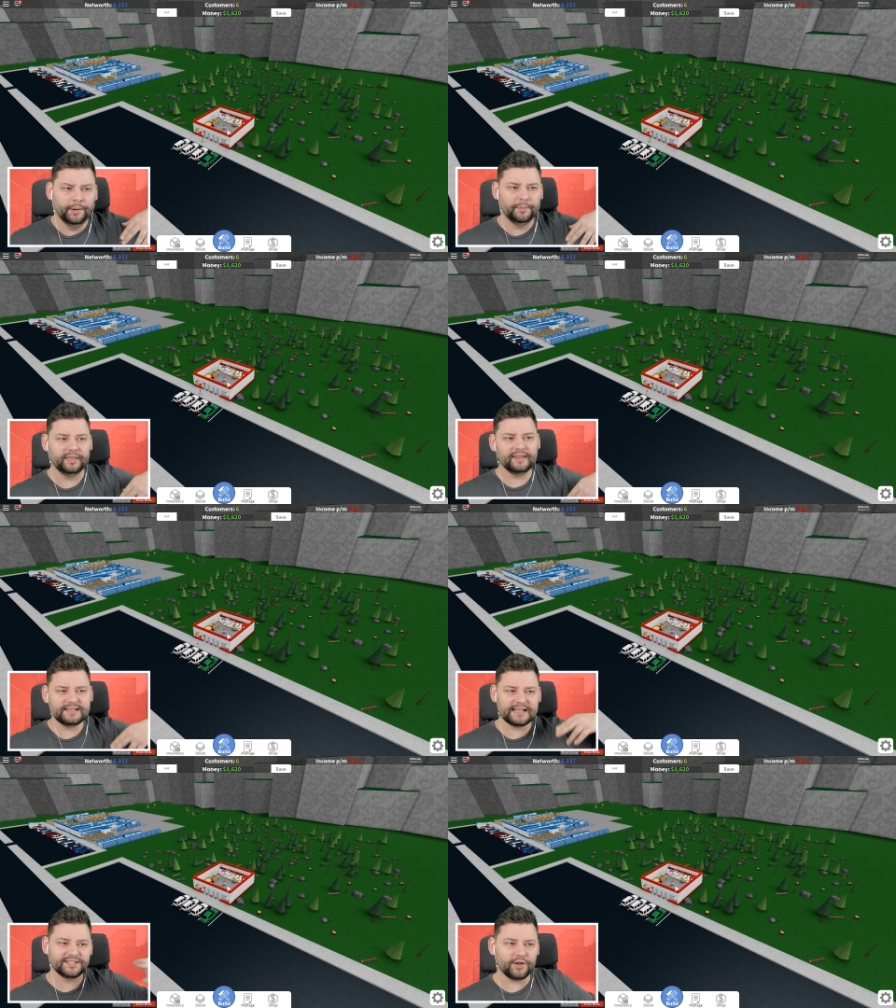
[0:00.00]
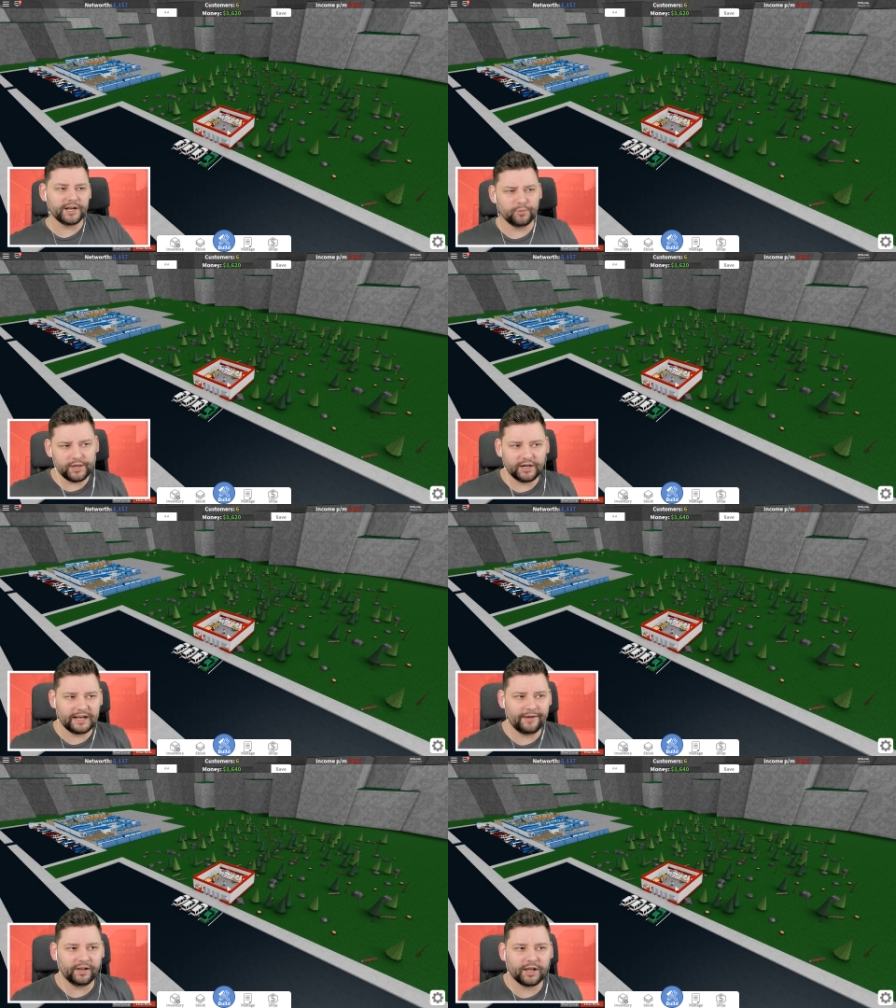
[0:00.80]
But then there's that side where you can
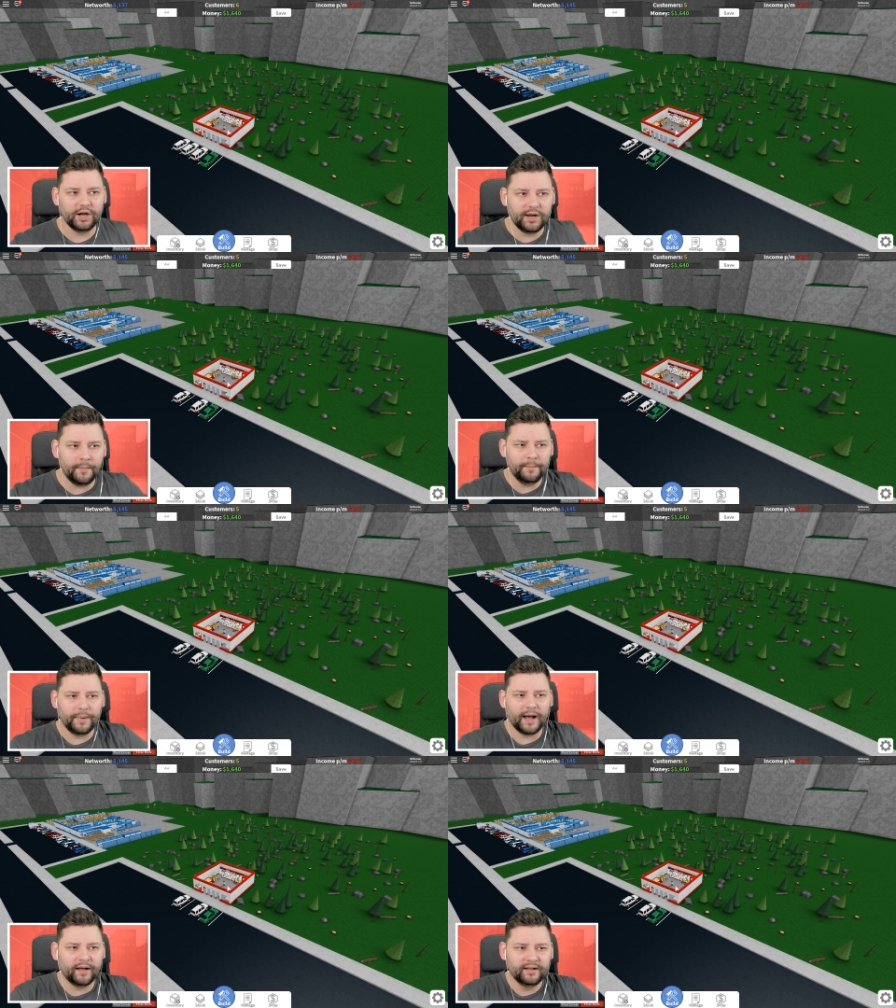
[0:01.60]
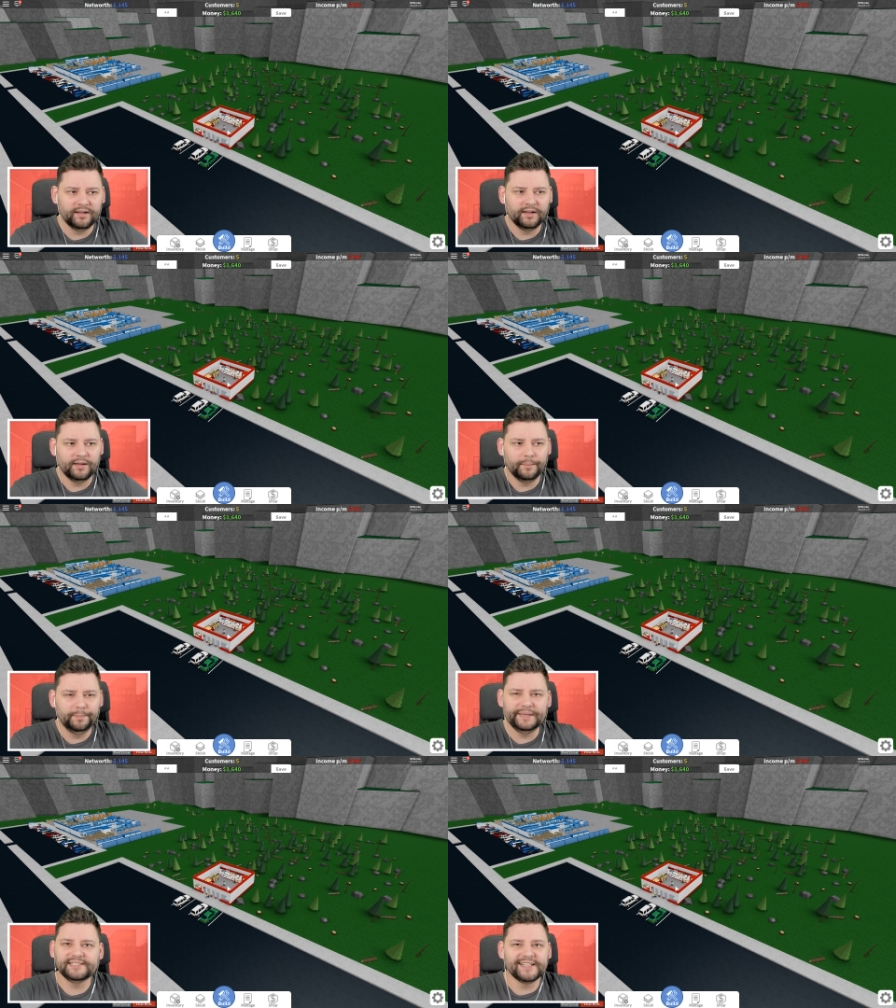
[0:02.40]
have like a lumber
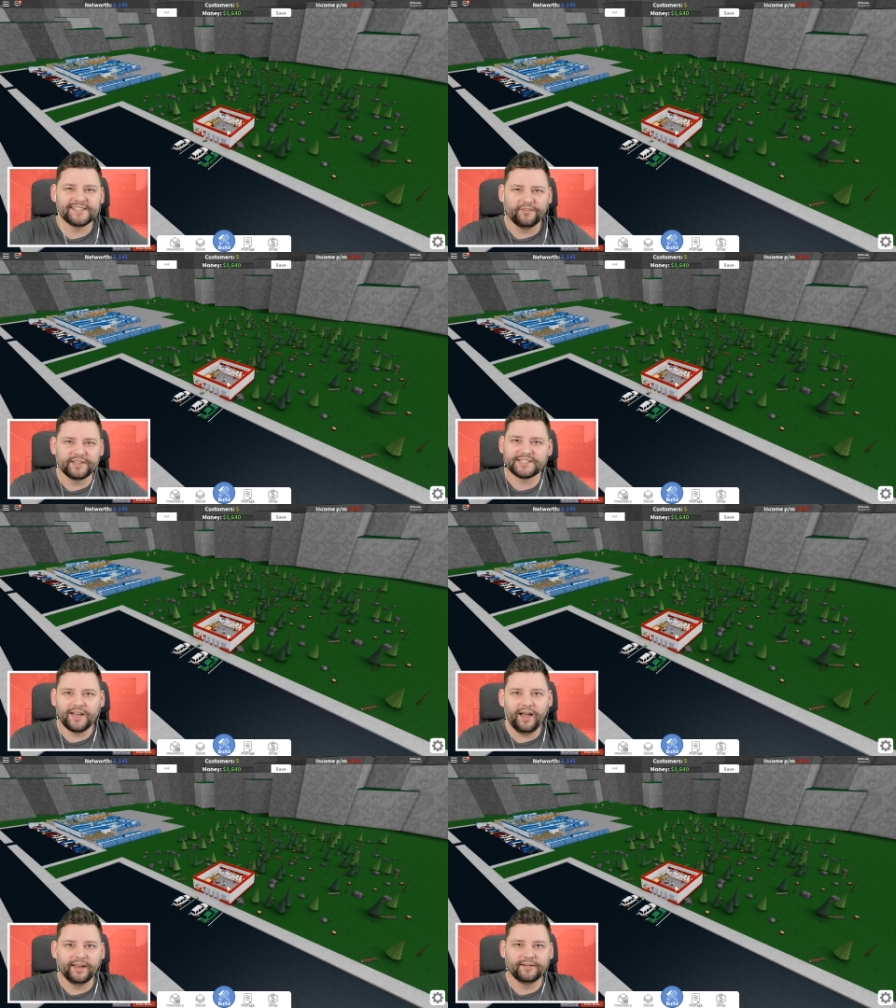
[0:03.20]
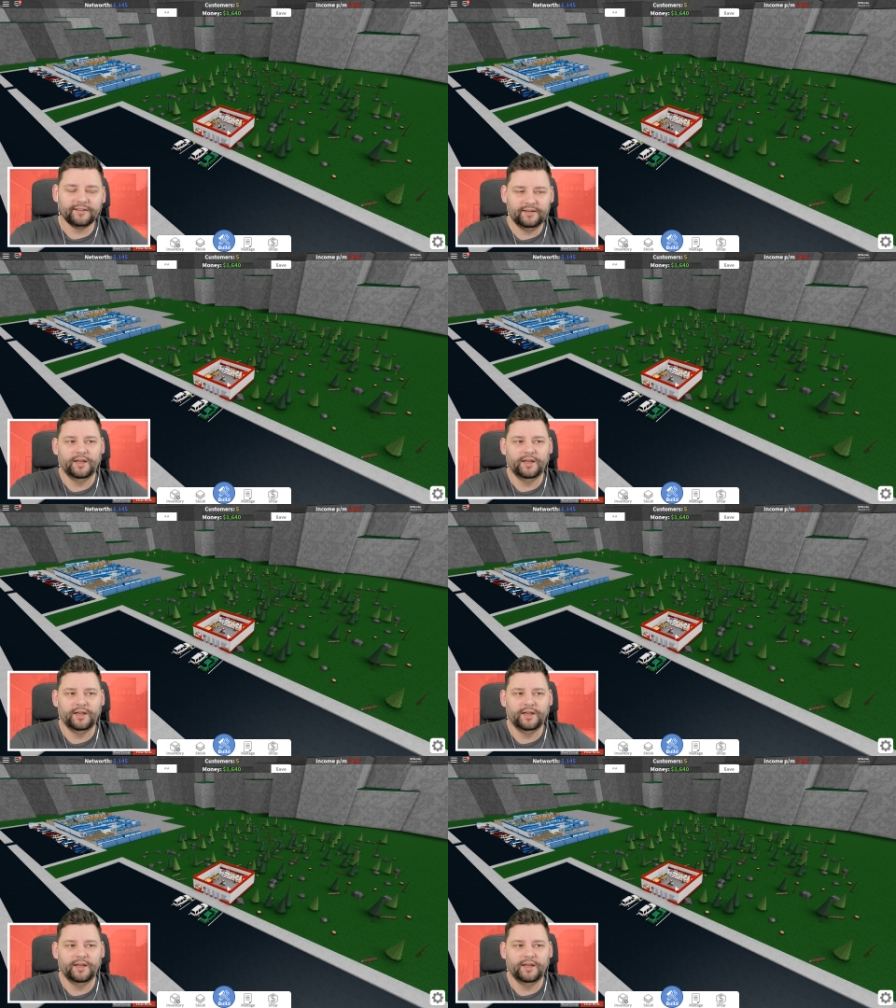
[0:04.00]
business on the side.